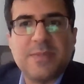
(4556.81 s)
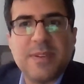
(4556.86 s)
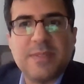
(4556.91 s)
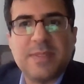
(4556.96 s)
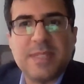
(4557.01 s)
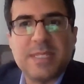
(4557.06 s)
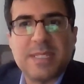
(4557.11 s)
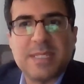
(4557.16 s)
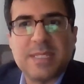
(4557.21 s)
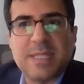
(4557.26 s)

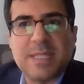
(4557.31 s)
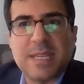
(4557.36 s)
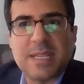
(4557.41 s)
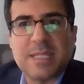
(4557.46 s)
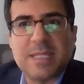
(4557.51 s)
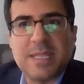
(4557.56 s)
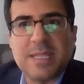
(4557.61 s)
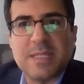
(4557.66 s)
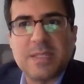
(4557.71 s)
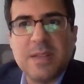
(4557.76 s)
50s, and
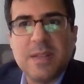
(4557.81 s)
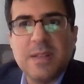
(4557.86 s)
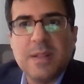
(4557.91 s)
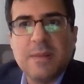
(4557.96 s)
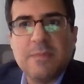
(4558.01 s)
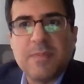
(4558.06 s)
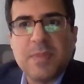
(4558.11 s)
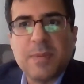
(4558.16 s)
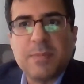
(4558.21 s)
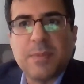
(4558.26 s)

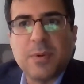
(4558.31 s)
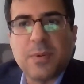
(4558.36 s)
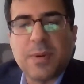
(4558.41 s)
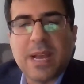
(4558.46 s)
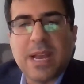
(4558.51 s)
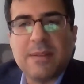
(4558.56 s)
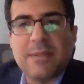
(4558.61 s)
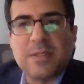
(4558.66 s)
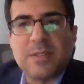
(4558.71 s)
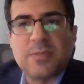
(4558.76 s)
60s, but
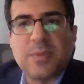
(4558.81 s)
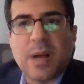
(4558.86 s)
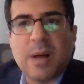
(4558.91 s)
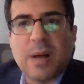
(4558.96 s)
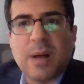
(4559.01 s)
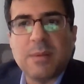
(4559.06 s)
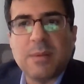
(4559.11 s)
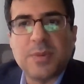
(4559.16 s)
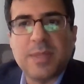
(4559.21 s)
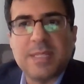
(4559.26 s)
were having
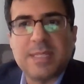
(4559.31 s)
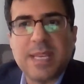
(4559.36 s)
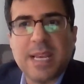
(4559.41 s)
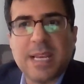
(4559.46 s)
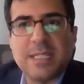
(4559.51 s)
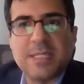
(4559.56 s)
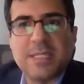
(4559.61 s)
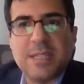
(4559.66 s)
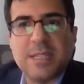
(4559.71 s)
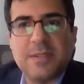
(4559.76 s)
problems with
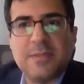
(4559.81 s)
attention